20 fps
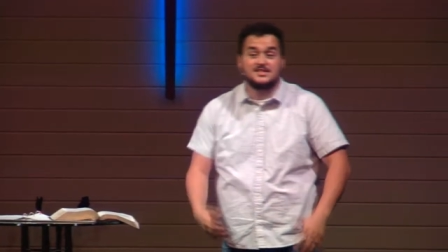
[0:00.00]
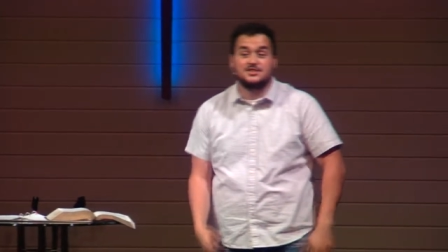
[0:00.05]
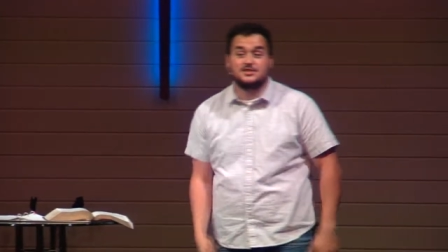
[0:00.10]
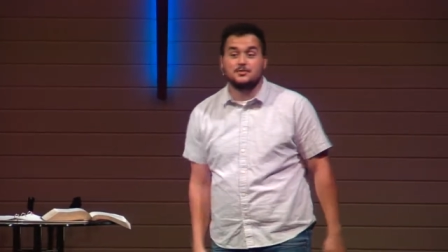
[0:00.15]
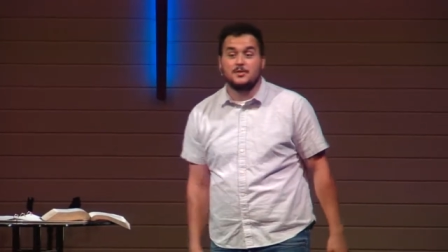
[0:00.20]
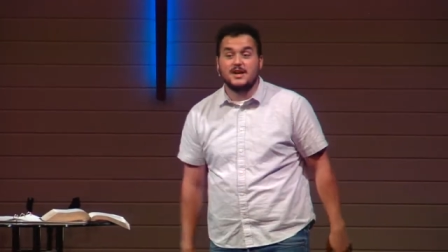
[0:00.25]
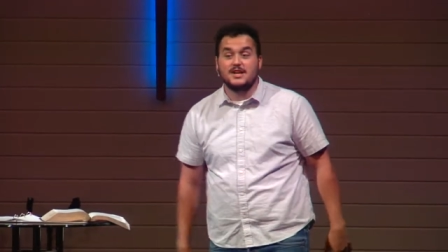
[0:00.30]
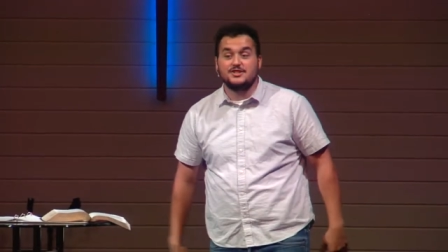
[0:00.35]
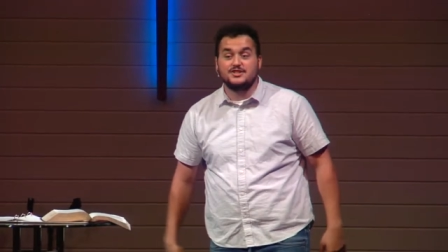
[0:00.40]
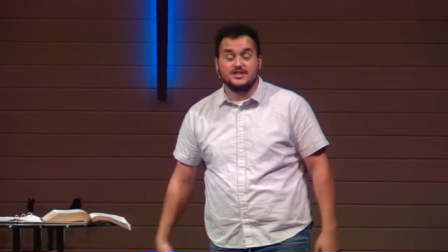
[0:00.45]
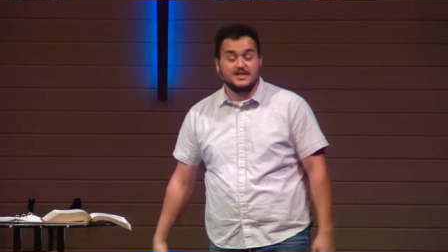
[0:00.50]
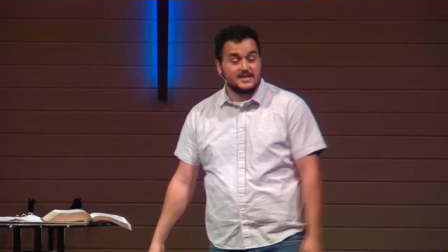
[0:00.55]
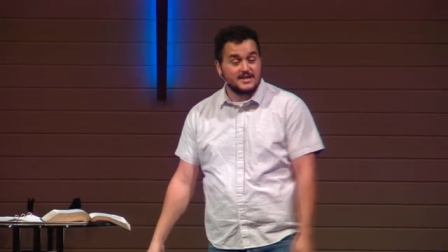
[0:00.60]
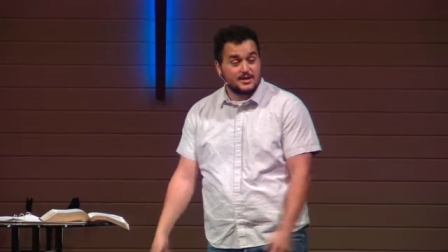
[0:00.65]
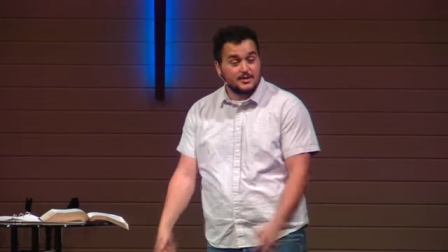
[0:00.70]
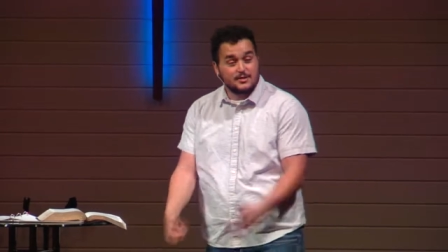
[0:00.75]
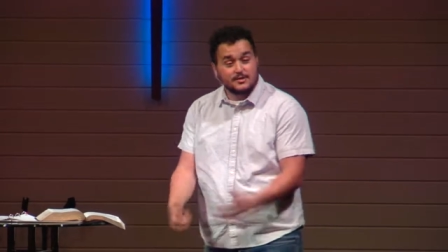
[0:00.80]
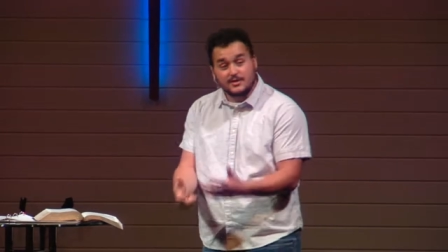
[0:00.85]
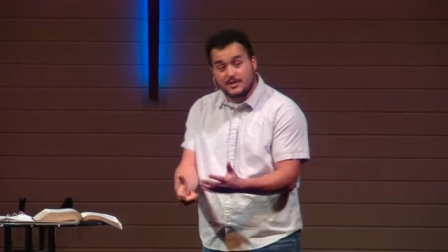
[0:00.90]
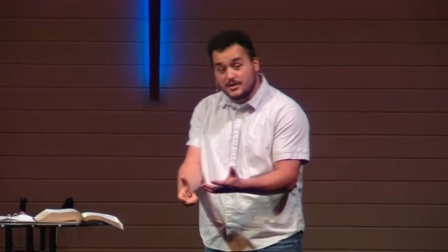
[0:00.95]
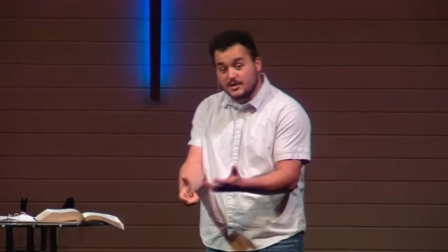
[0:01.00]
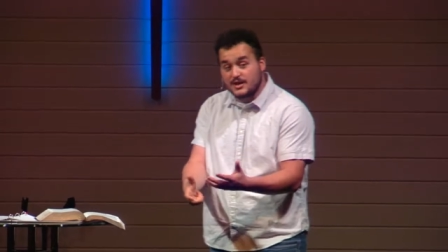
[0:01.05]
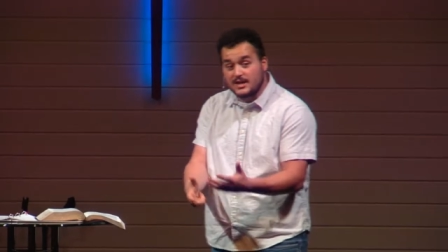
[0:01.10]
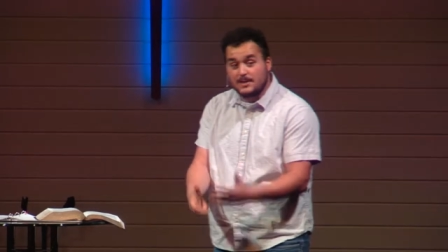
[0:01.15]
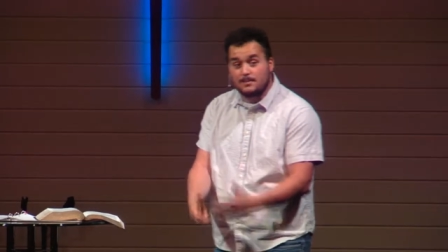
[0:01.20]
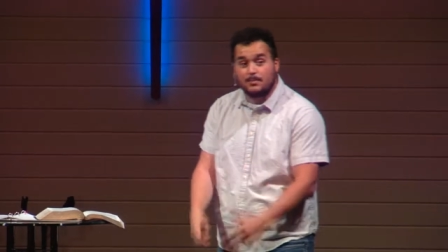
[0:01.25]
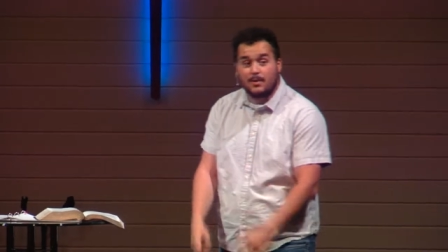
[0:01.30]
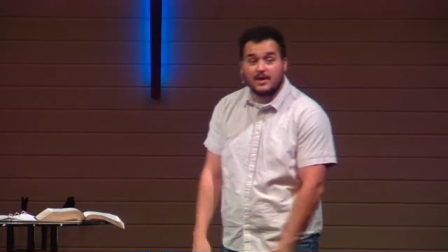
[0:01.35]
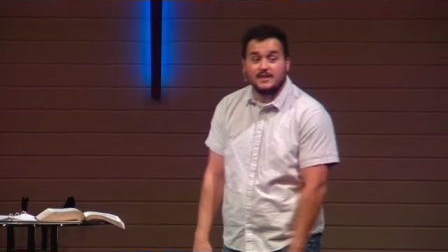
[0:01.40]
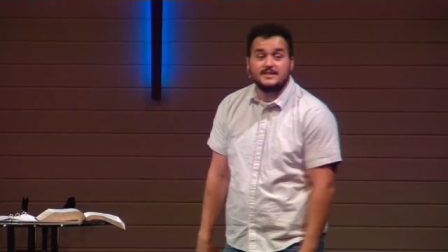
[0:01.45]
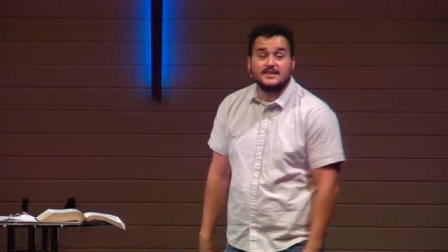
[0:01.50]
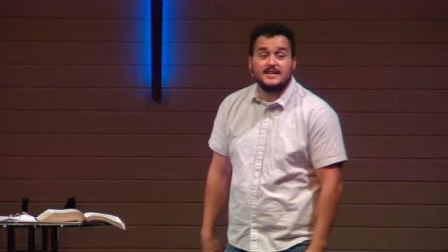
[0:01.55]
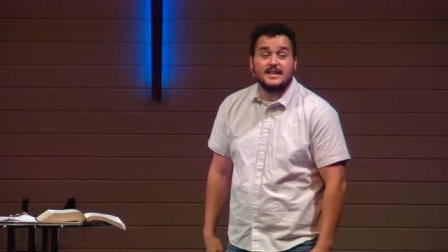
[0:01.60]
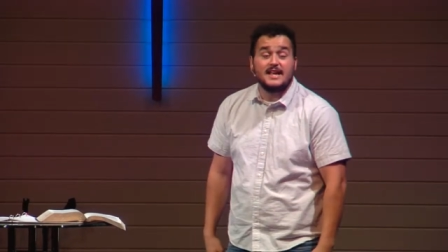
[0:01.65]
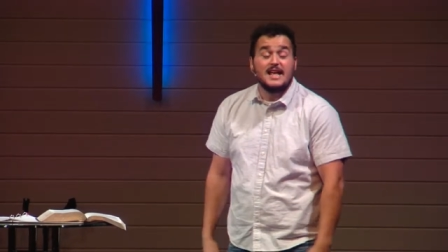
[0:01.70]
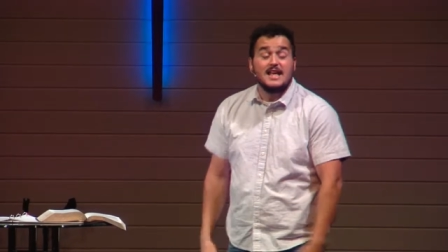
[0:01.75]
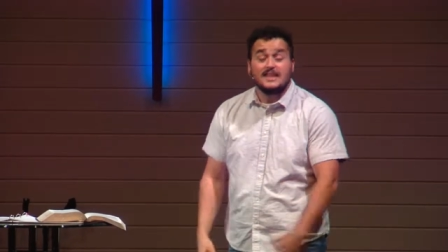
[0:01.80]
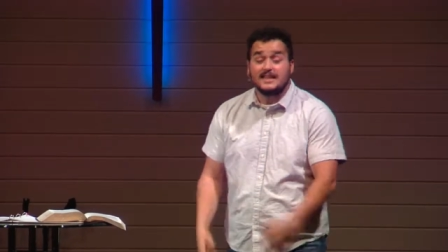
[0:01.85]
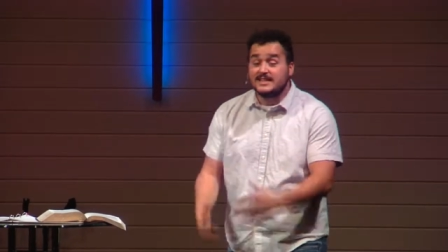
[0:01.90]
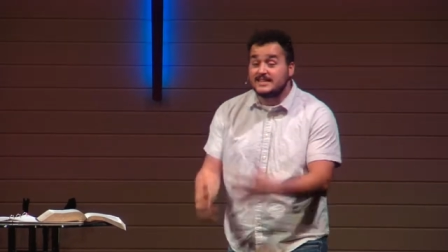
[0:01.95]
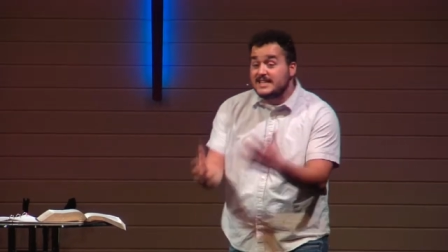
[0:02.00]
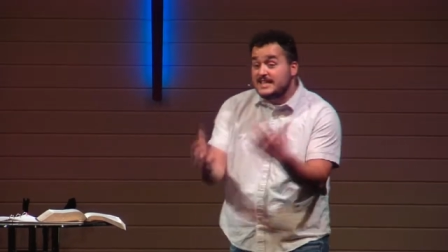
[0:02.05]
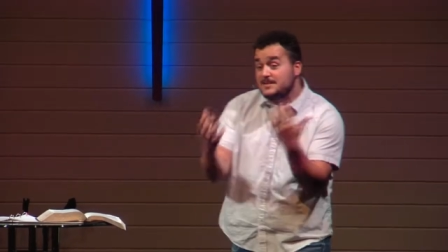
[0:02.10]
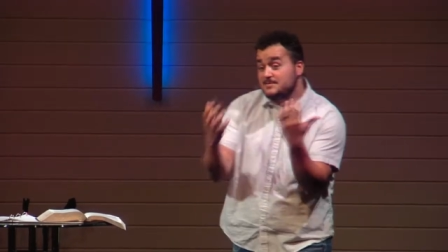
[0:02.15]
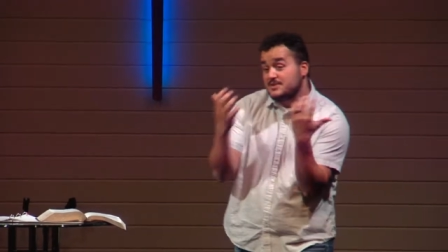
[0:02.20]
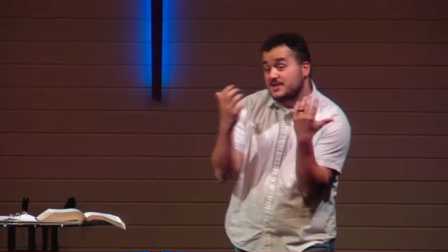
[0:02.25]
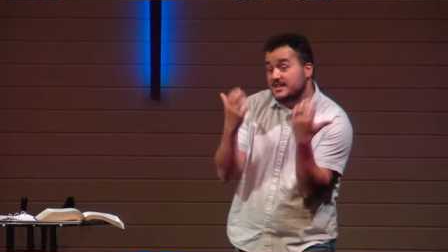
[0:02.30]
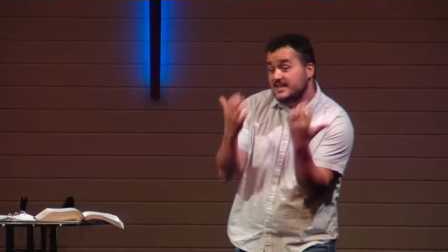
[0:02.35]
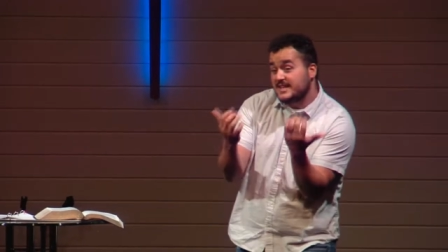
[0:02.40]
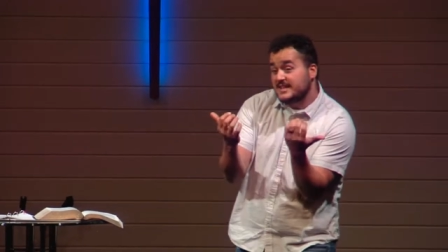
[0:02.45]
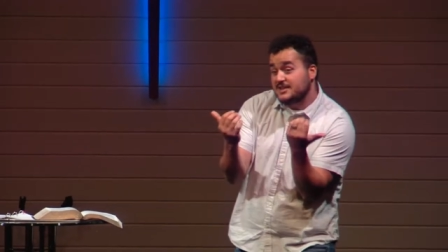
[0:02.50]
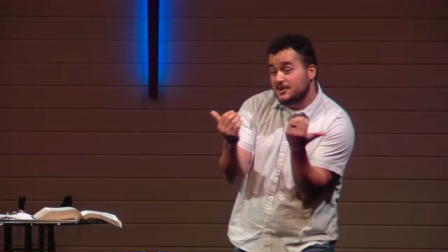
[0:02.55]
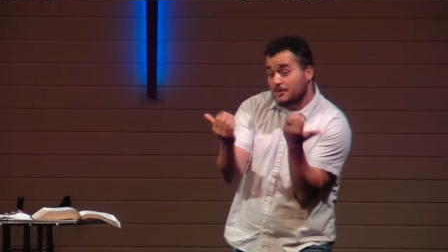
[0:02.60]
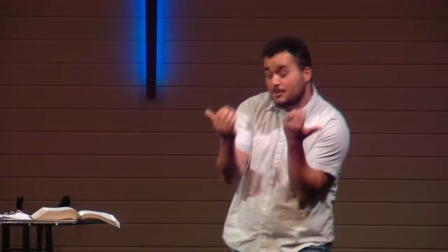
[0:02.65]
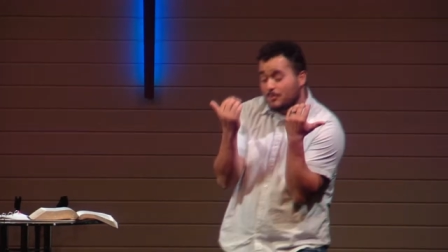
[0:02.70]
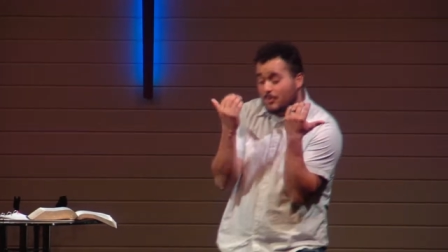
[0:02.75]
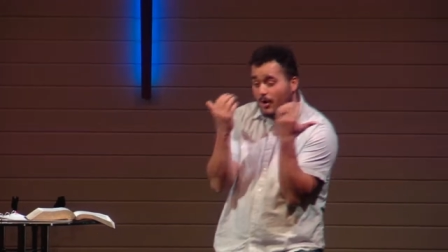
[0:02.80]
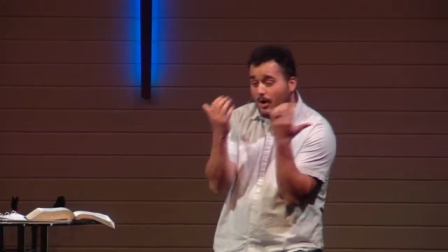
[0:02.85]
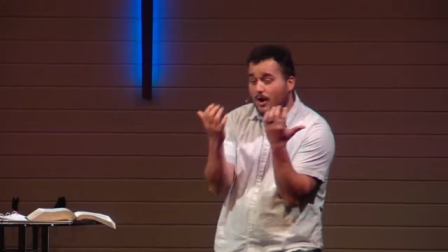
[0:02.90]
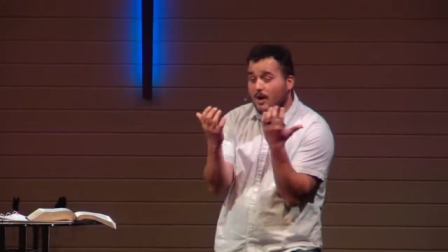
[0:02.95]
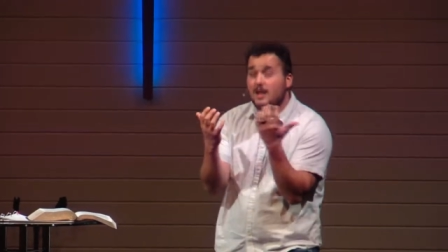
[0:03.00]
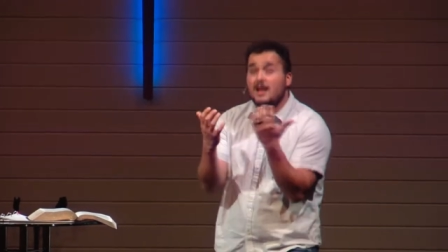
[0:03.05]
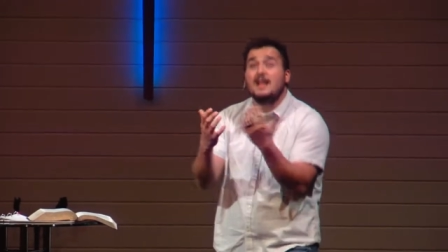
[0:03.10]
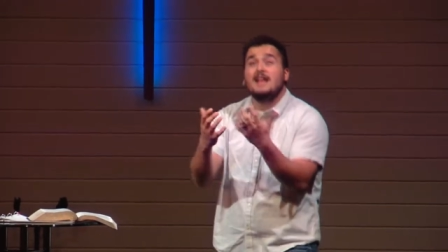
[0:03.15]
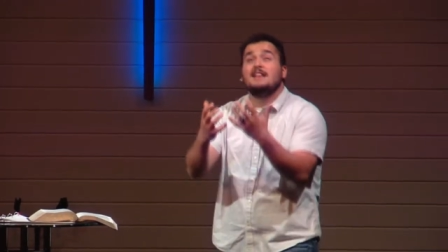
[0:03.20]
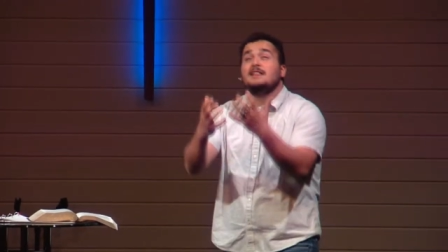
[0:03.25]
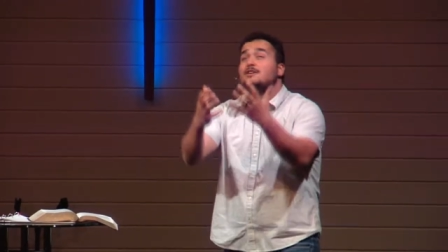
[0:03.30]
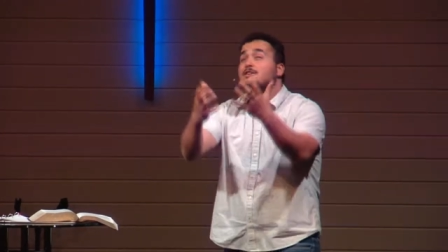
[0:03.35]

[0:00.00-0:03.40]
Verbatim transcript: situation and they're, they're going to punt it. The team's going to get their ball.